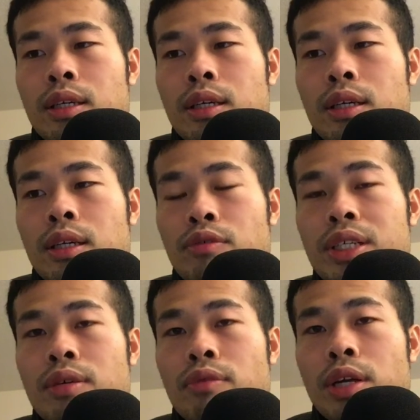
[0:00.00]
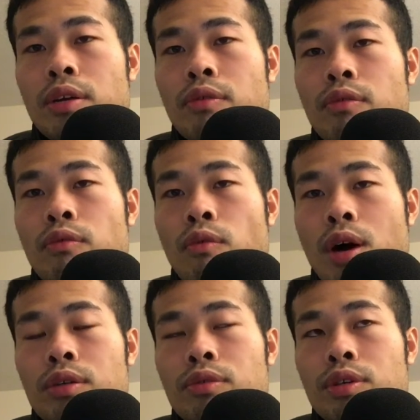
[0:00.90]
The reason we
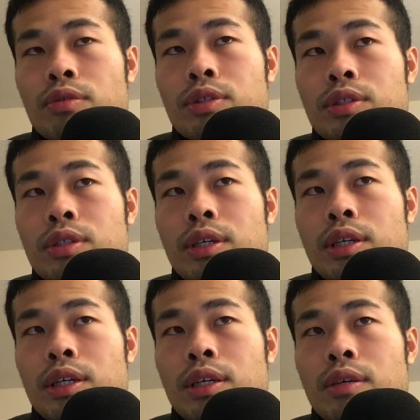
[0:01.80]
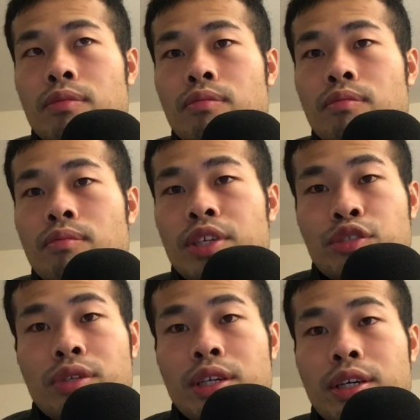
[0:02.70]
want to use
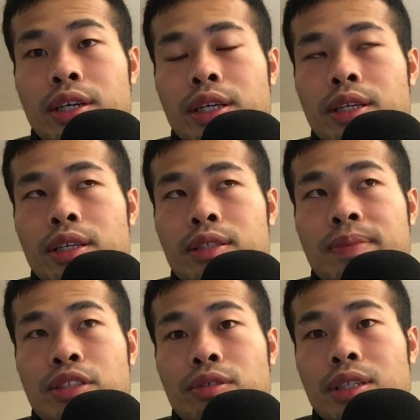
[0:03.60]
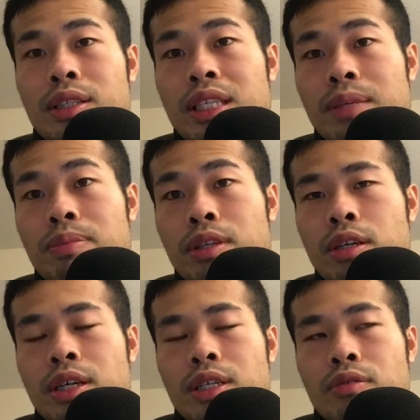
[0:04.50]
machine learning, especially deep
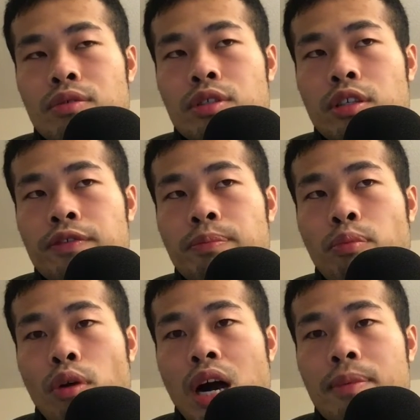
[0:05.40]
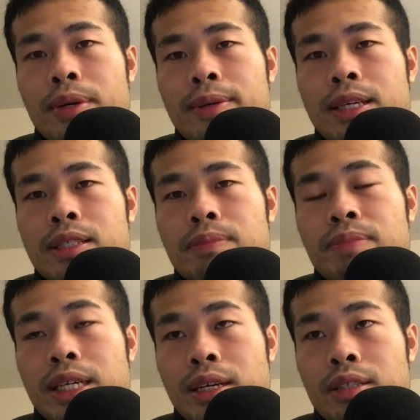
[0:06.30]
learning, to solve problem is
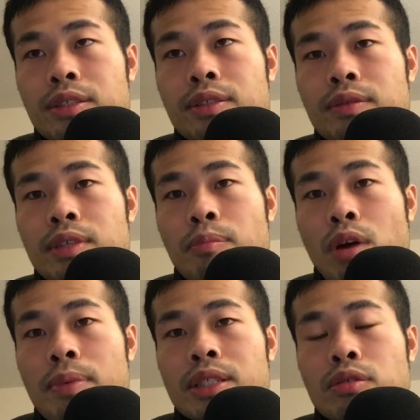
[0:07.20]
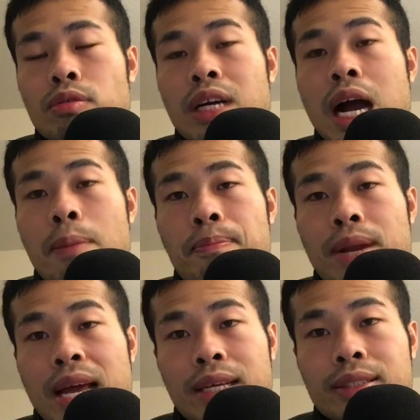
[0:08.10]
because the problem is too
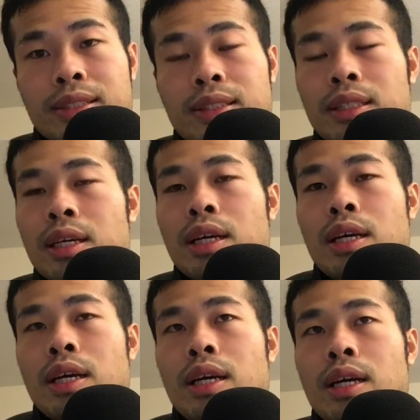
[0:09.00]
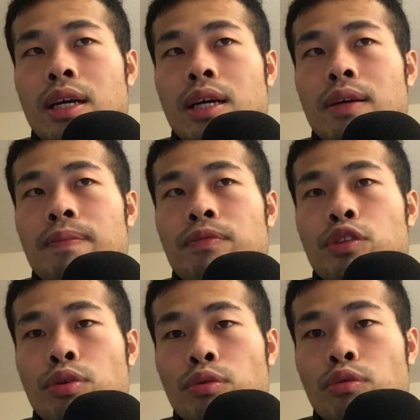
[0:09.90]
complex
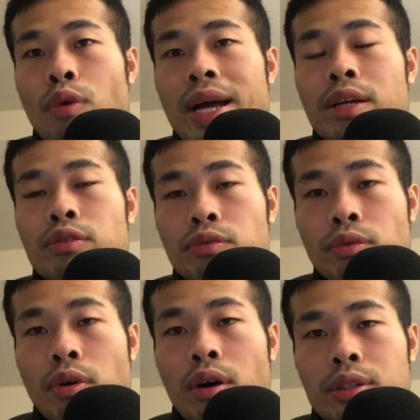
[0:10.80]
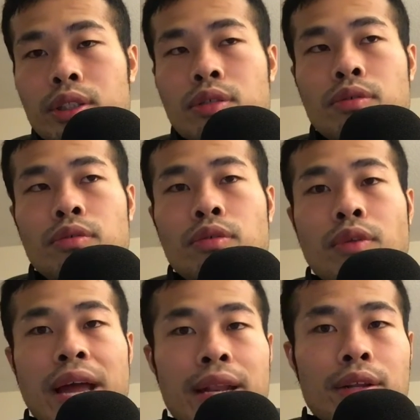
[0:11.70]
to write the rules to
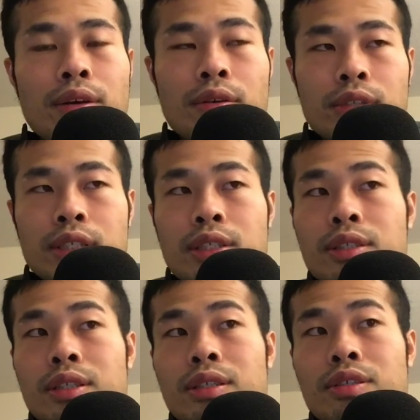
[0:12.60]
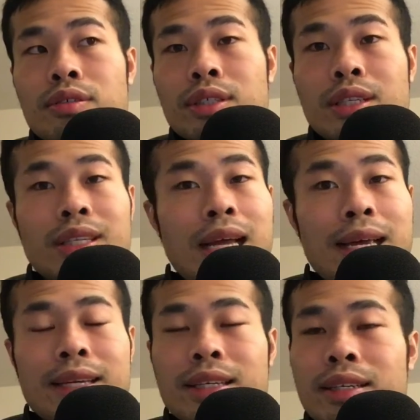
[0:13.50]
handle. It doesn't just like